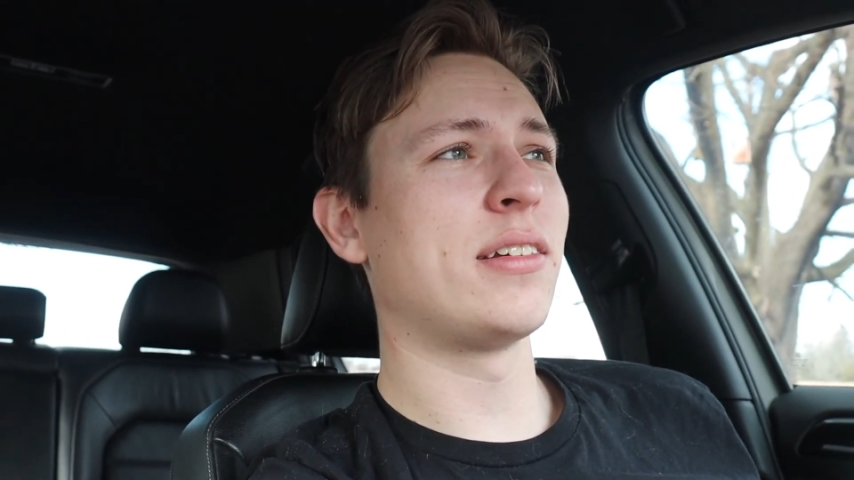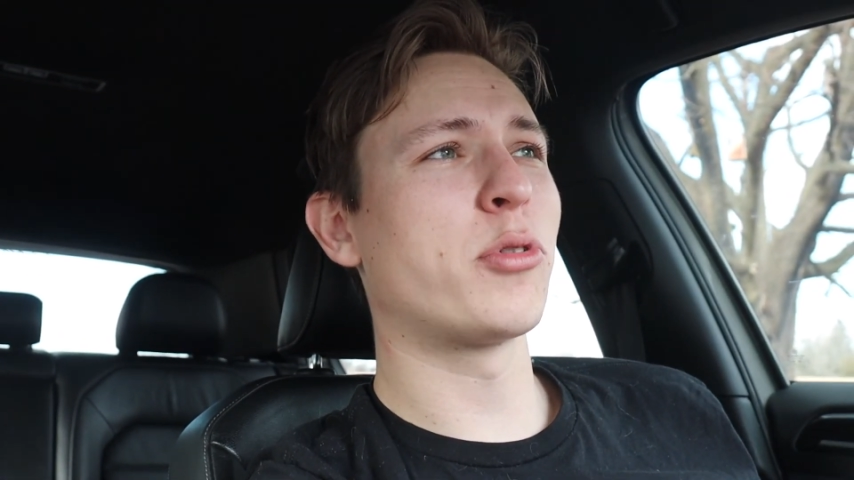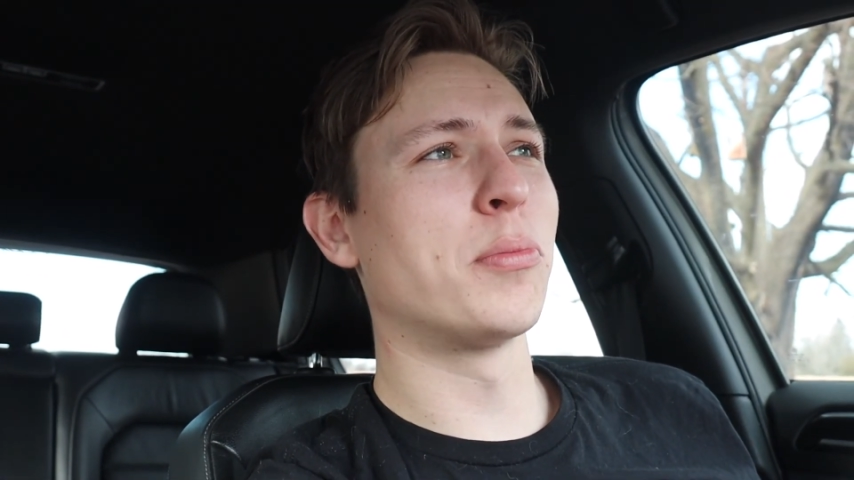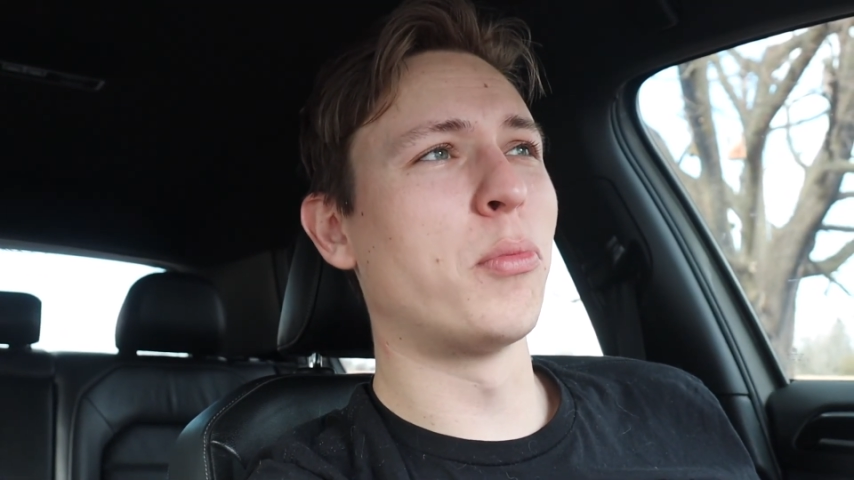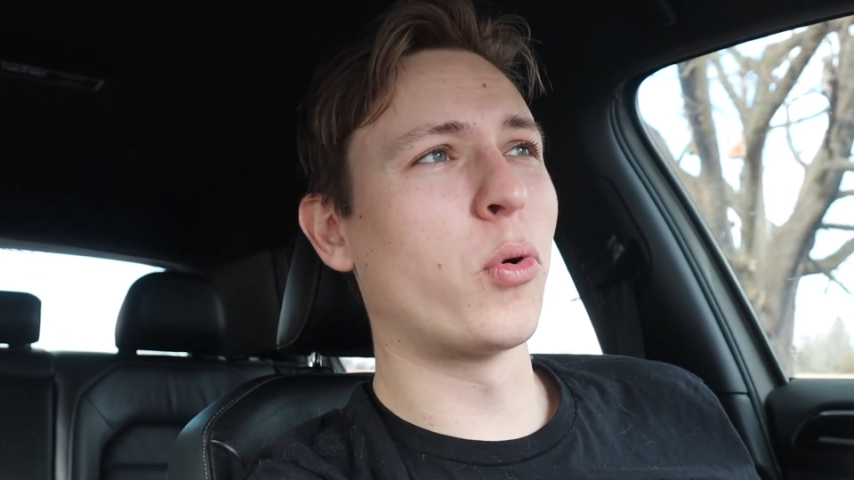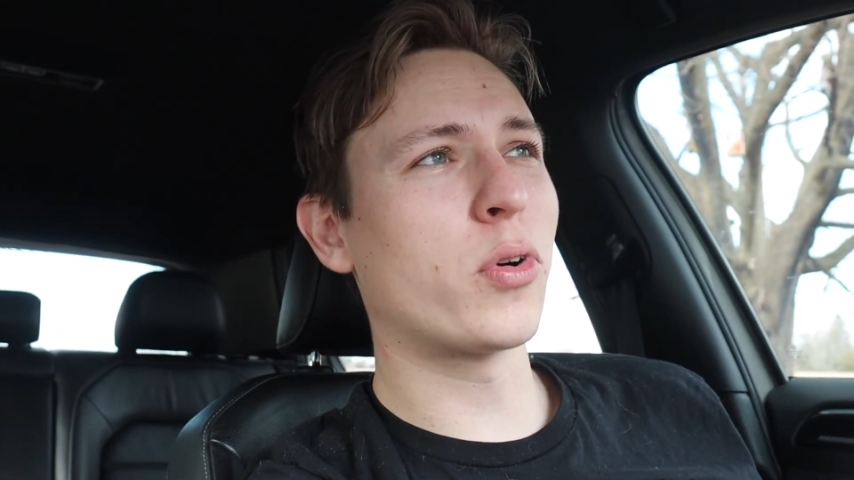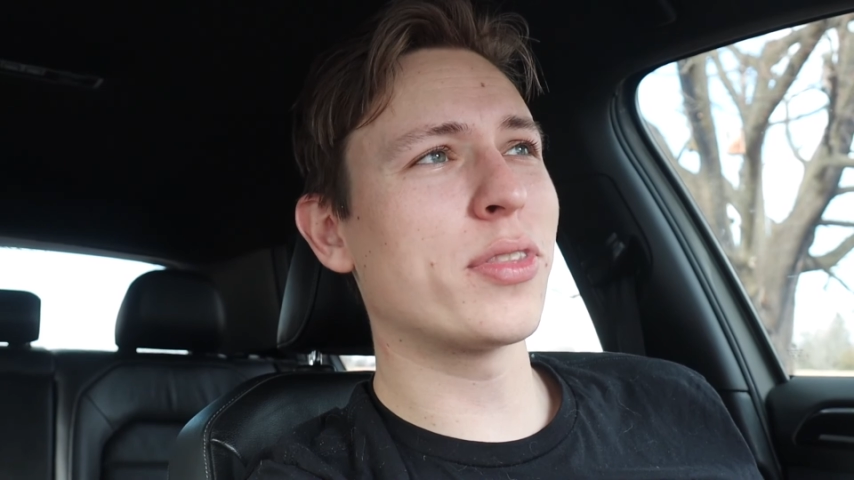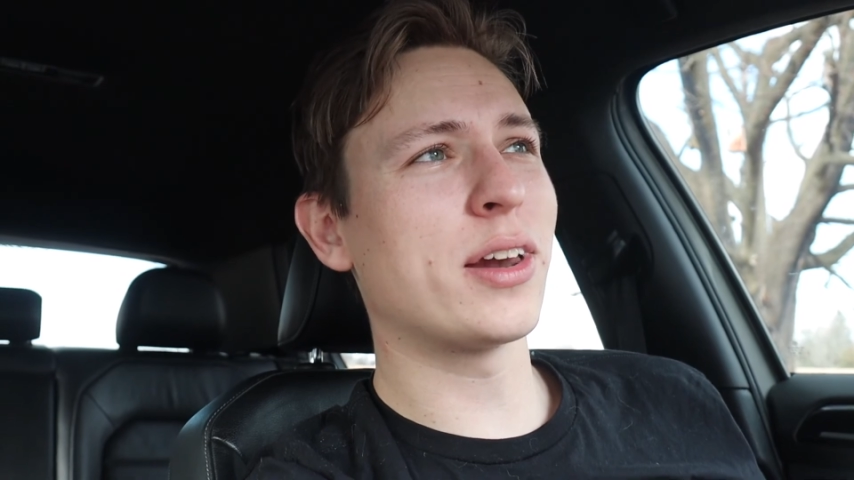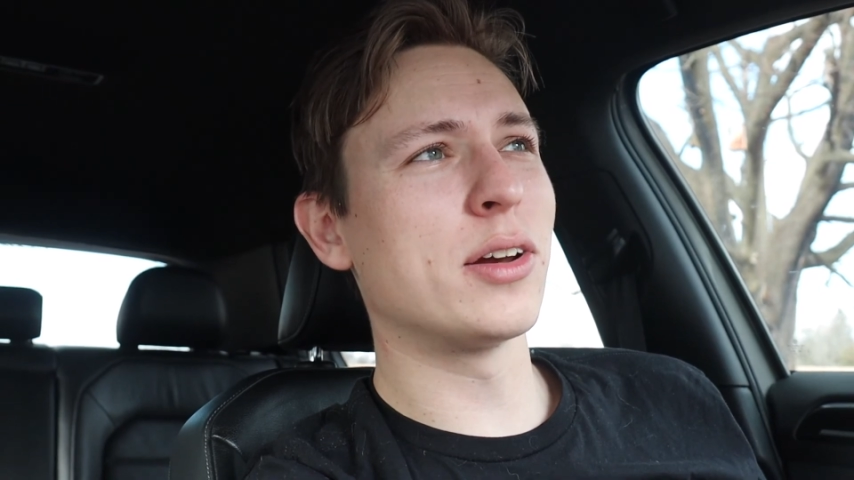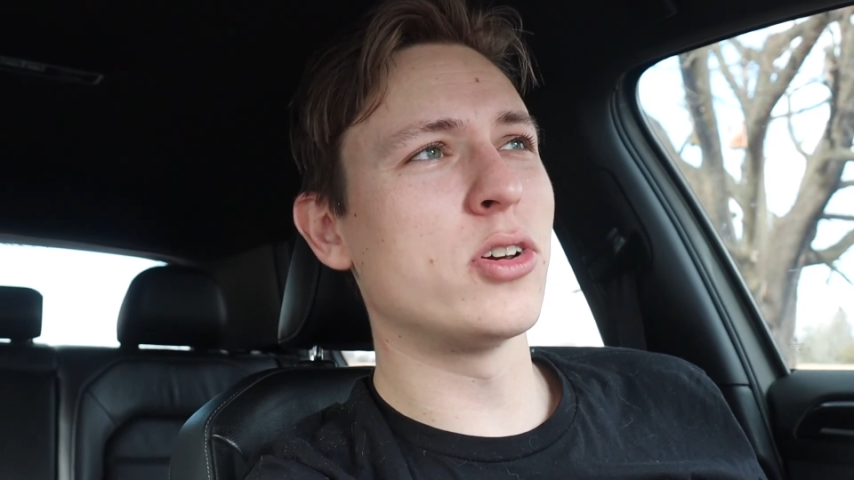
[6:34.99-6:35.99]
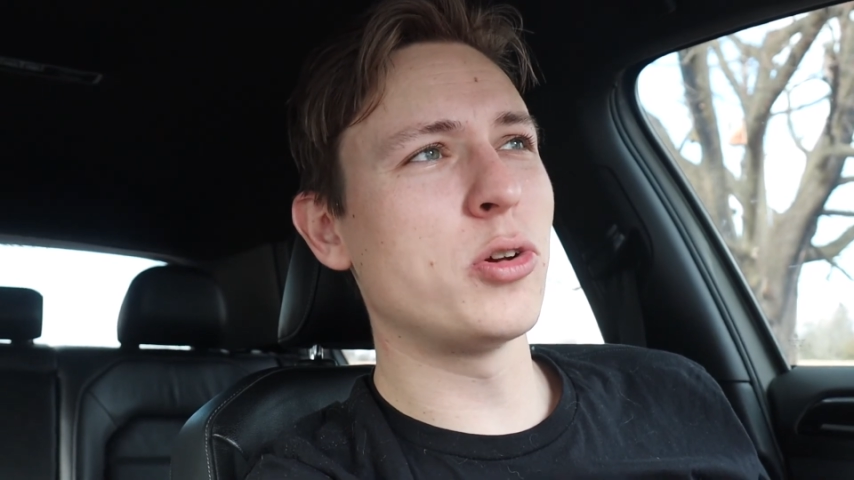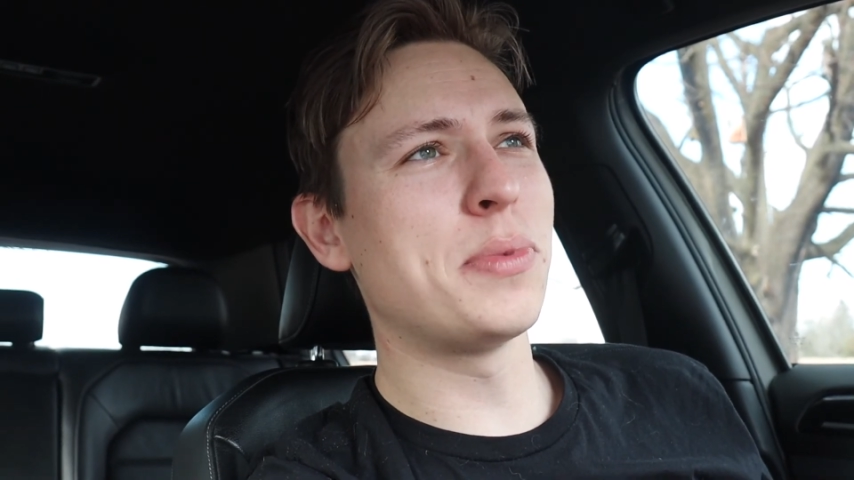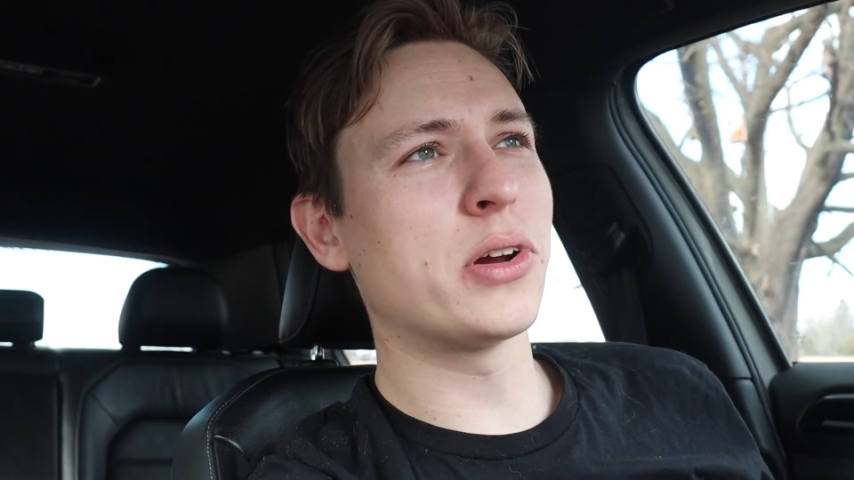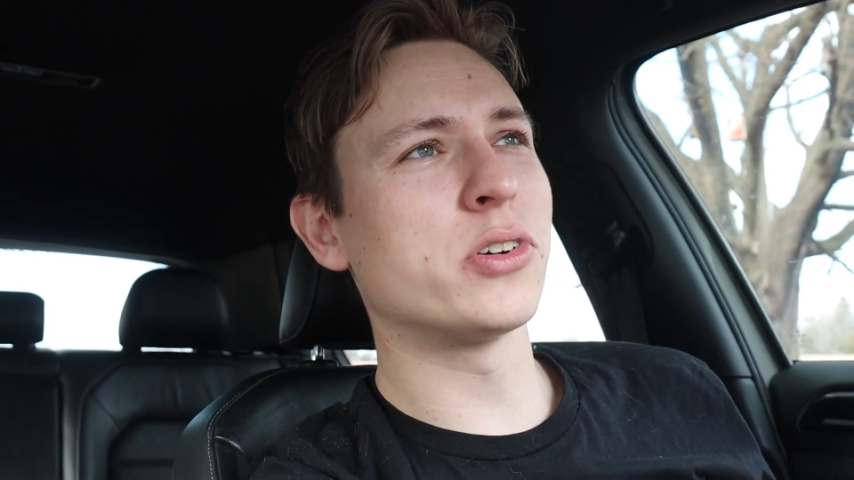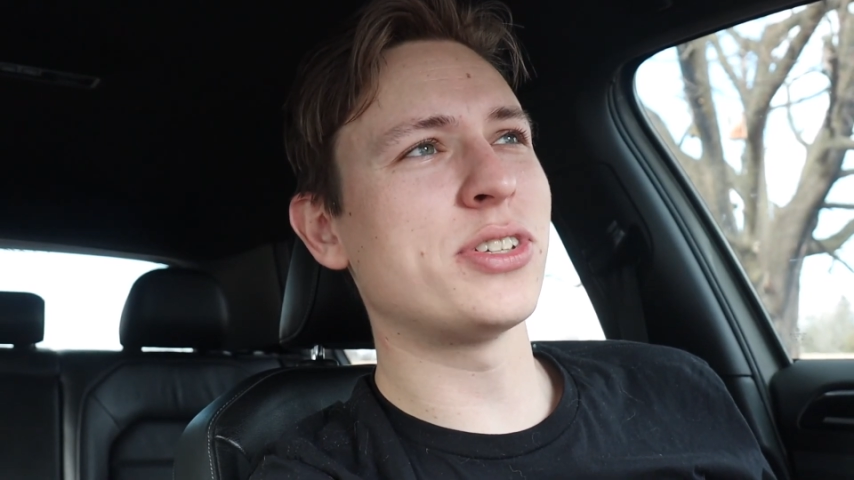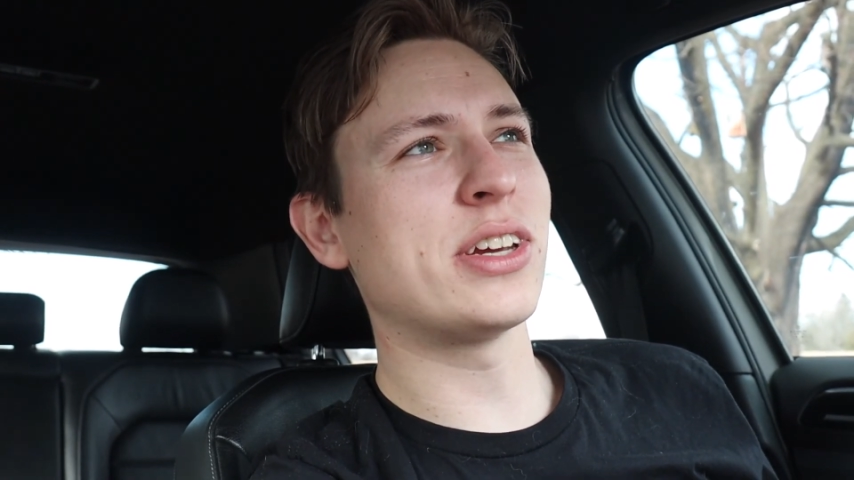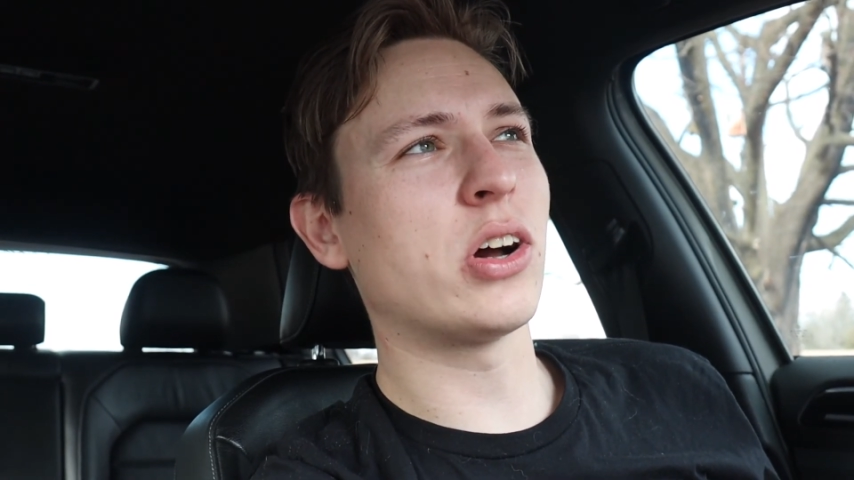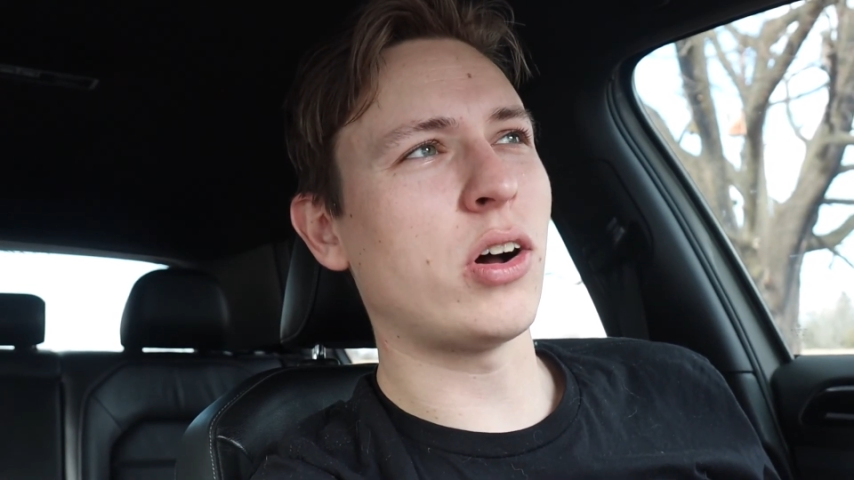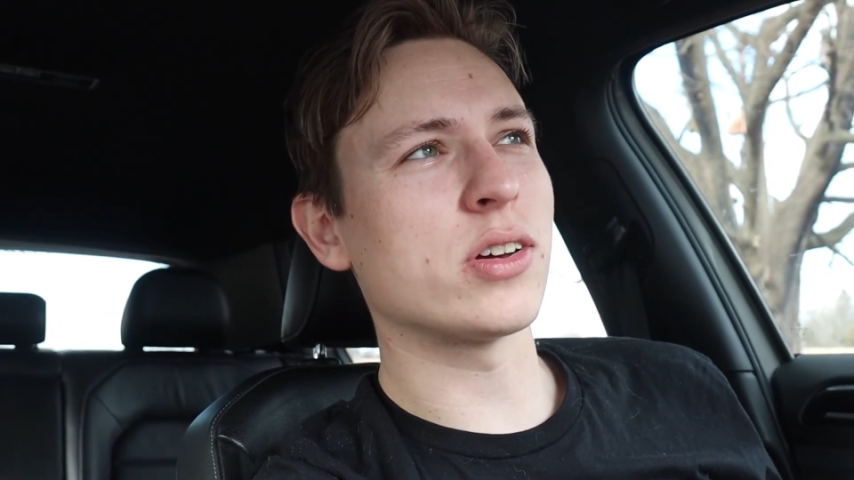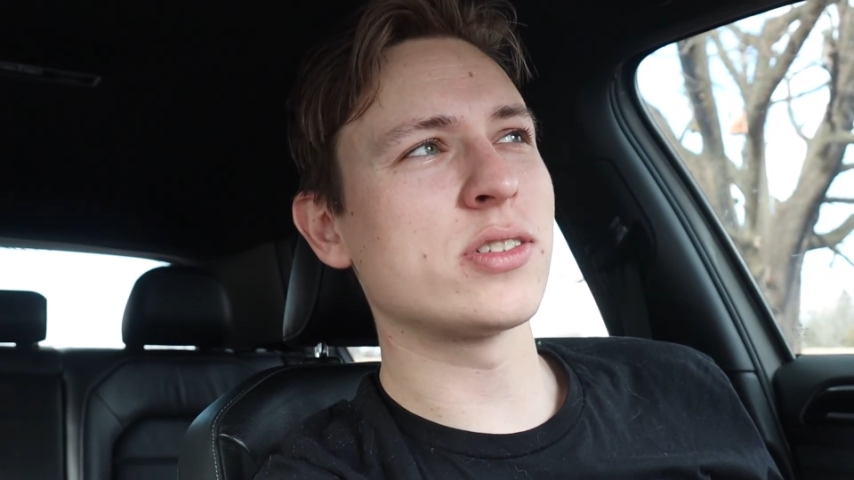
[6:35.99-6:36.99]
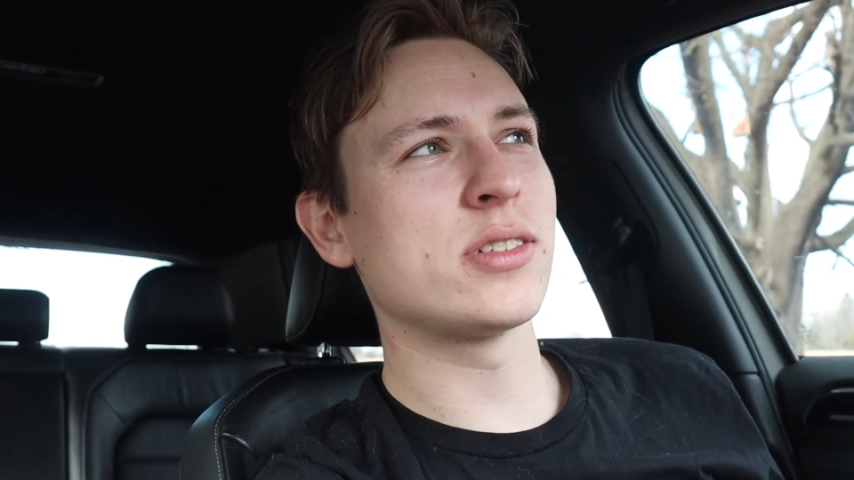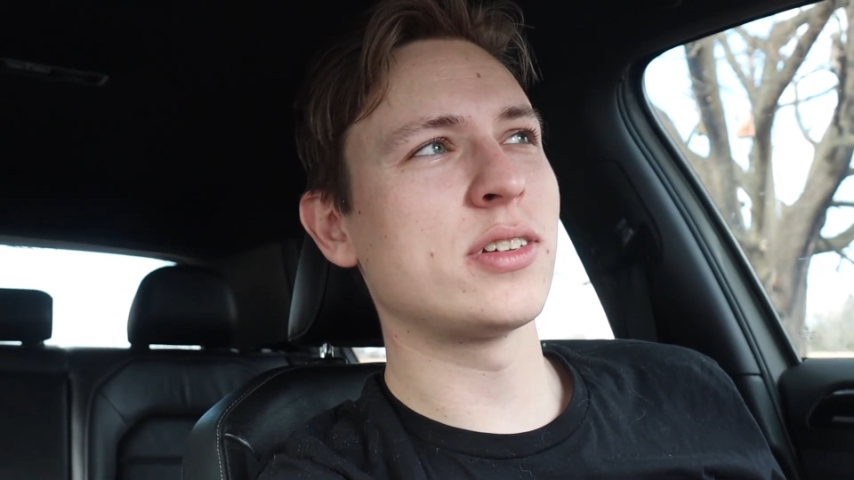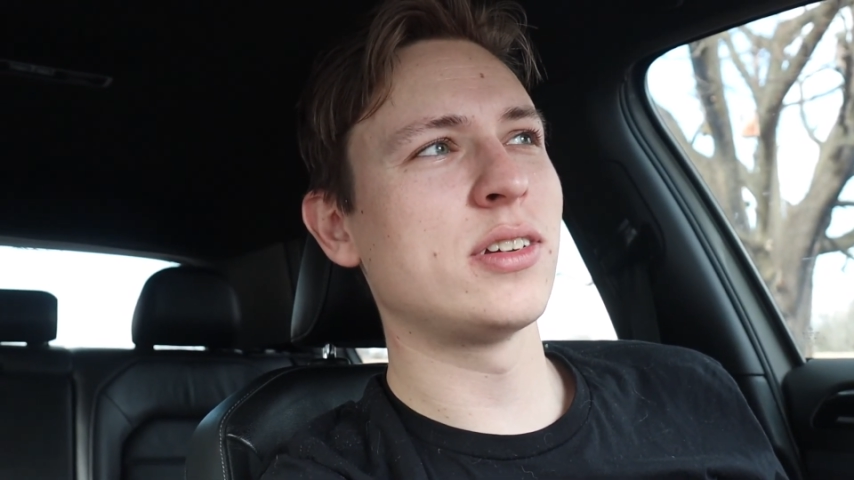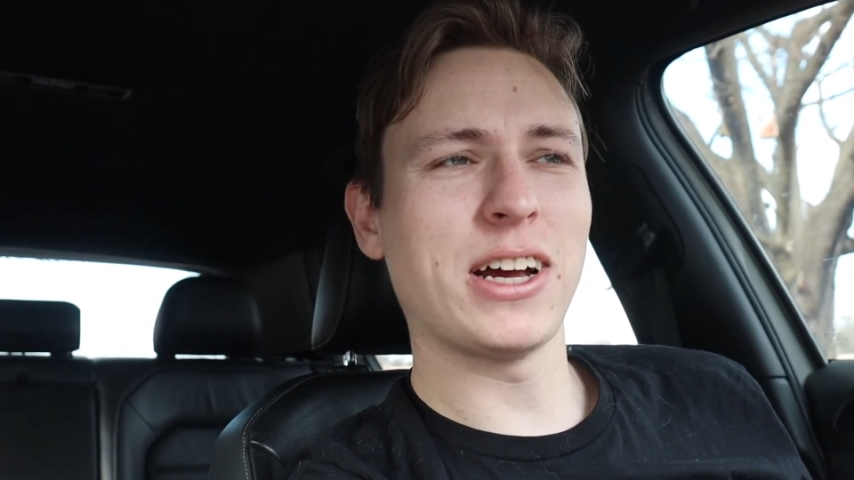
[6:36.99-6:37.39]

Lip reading: for more than a new BRZ costs.